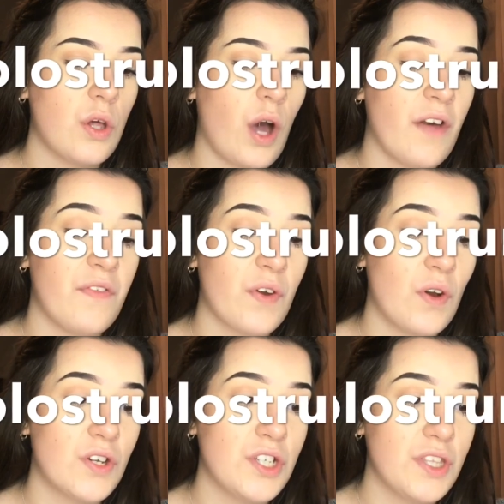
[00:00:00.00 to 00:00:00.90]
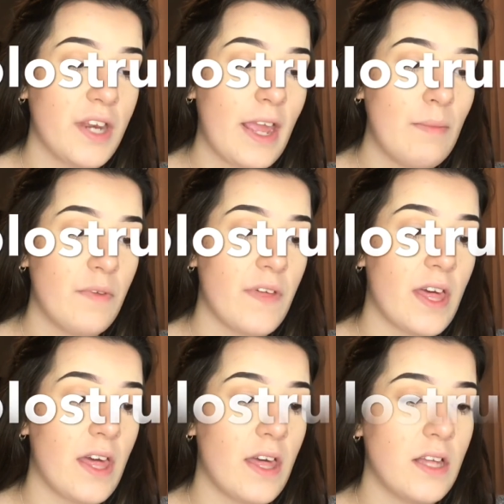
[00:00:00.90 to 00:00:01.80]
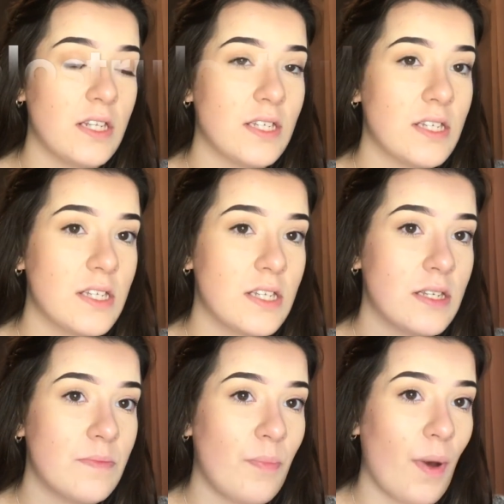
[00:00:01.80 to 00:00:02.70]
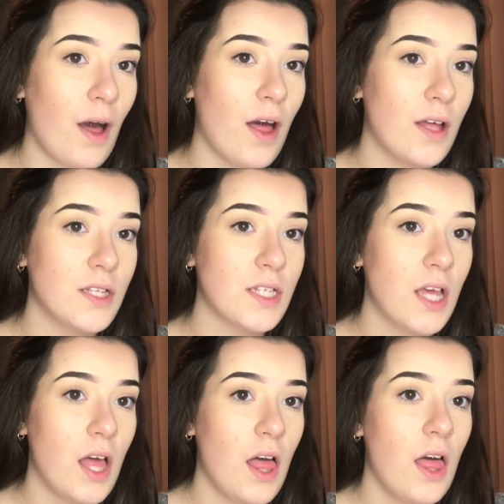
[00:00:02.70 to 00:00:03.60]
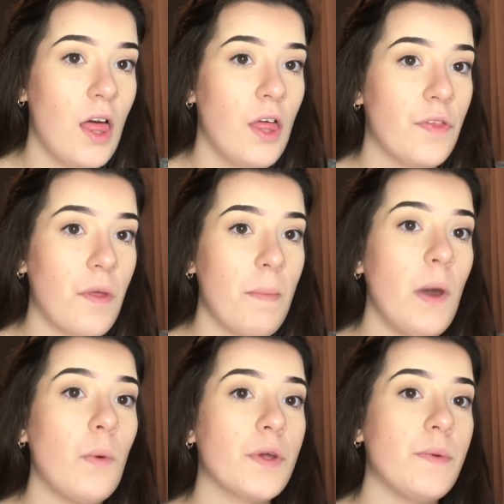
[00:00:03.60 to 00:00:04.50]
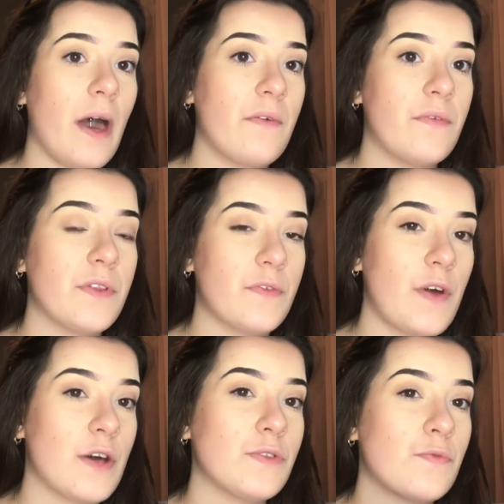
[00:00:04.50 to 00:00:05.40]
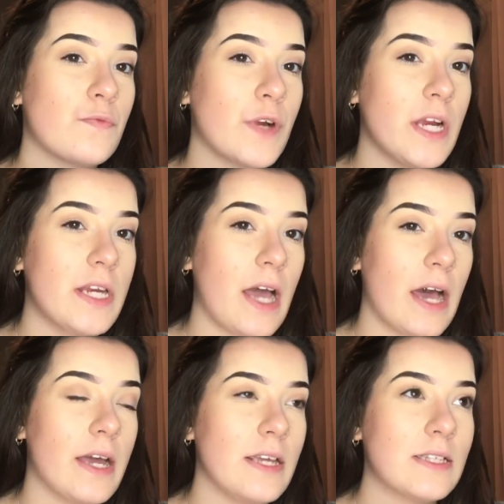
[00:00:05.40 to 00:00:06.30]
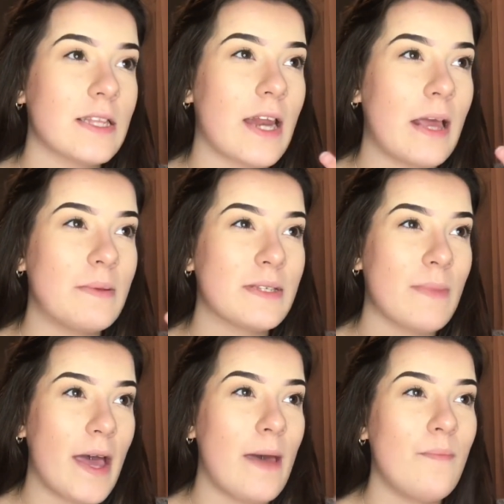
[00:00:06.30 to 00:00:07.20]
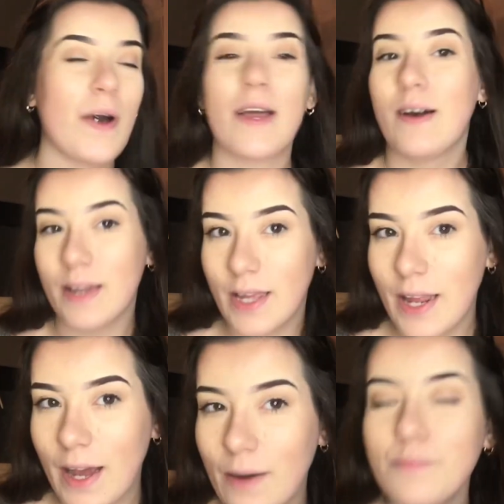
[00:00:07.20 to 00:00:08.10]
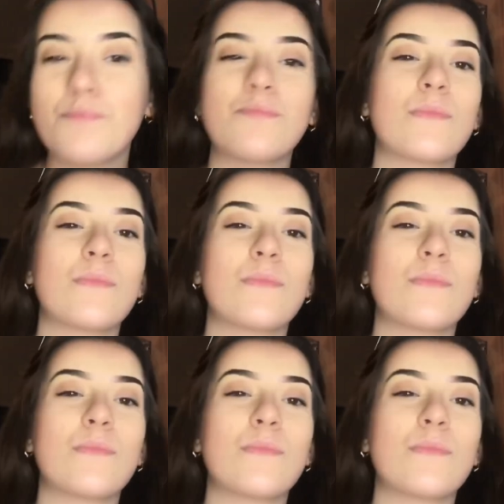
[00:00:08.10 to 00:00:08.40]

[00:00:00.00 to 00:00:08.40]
I've forgotten the name of it, but the milk you have for the first 3 days, the name is in my head but I can't get it out,